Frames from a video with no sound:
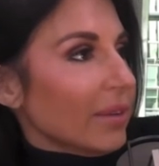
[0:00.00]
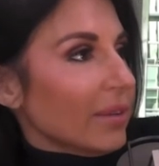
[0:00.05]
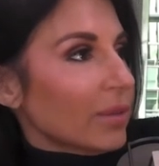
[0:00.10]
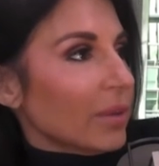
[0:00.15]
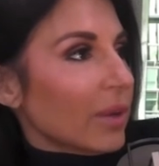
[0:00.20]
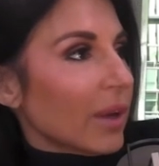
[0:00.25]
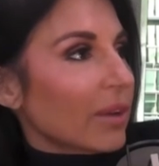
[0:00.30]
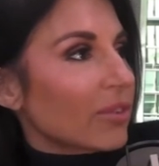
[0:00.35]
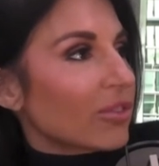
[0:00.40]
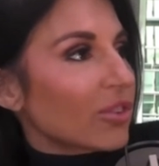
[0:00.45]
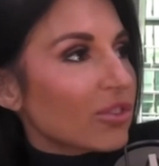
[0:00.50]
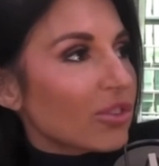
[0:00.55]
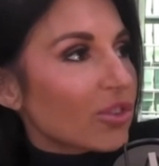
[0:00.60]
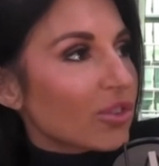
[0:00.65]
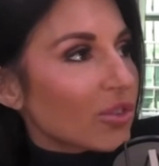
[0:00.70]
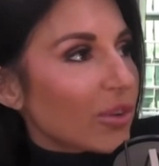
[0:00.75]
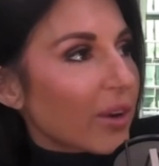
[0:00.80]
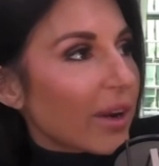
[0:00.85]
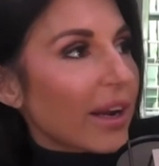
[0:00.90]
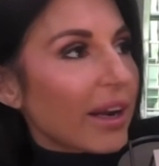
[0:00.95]
Like just to
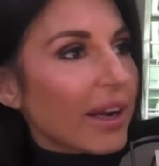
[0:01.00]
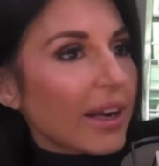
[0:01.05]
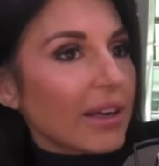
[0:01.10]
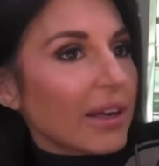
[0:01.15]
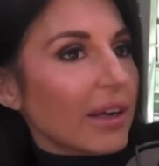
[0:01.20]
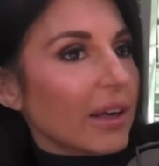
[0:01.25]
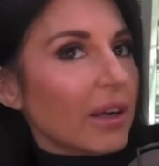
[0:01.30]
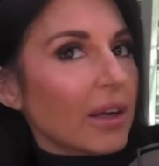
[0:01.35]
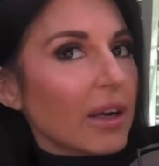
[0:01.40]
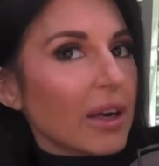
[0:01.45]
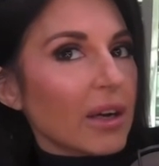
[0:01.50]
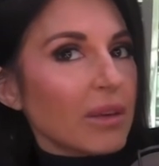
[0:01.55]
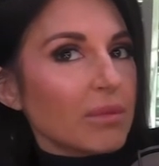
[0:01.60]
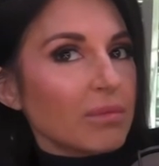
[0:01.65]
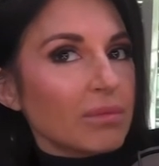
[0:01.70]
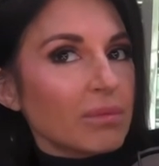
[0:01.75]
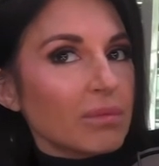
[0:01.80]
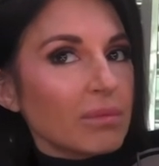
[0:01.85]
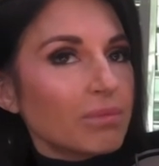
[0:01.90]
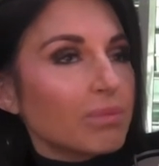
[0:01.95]
trade
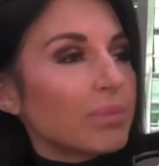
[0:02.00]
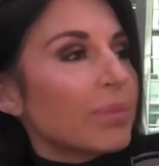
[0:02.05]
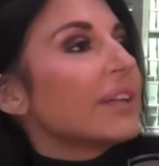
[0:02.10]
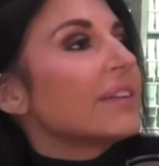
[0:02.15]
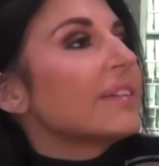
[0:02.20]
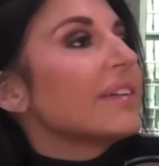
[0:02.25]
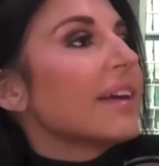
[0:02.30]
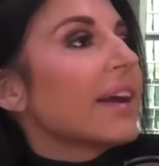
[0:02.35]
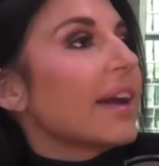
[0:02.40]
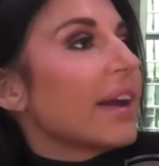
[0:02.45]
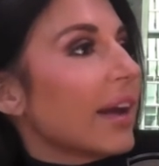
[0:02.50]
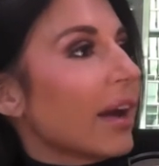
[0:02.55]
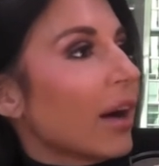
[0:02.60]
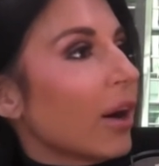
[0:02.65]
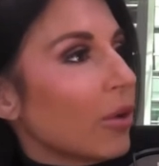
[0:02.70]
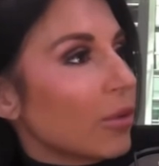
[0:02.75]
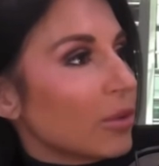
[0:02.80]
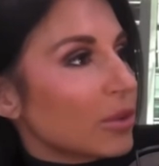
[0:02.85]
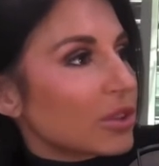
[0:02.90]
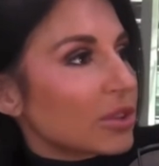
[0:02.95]

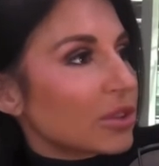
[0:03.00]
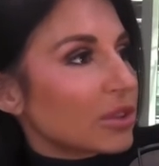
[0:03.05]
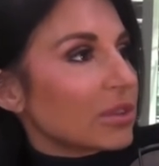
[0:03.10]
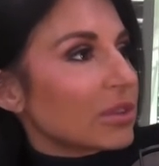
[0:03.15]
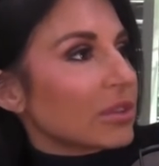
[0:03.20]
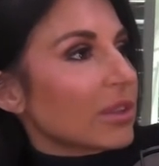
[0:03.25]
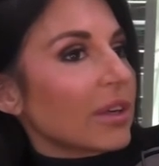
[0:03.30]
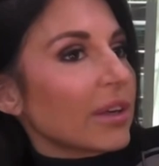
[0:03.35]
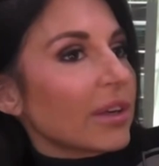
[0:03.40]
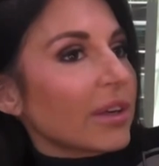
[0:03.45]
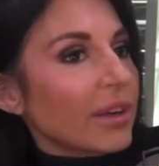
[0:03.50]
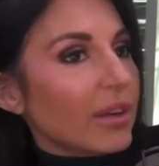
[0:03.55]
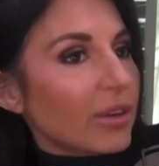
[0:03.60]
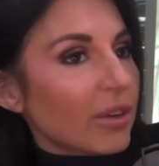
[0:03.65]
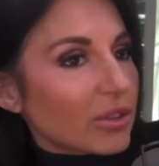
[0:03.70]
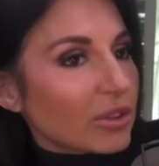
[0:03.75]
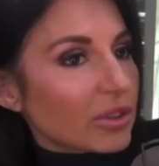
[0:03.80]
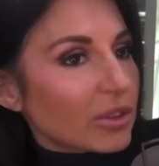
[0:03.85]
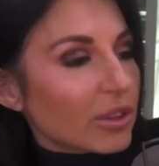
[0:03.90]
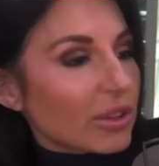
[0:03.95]
BTAL, which is an
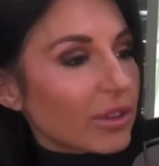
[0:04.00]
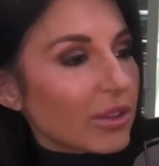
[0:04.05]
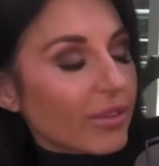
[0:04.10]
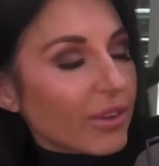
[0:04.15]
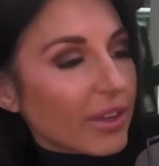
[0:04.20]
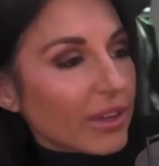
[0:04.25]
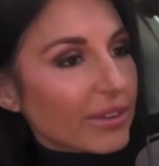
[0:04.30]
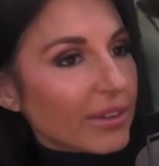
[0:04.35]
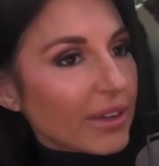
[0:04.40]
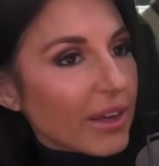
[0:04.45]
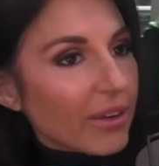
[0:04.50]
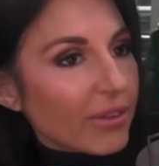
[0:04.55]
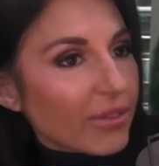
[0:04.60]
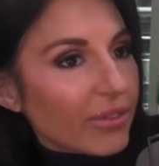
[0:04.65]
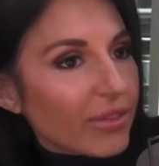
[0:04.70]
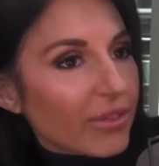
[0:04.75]
alternative ETF.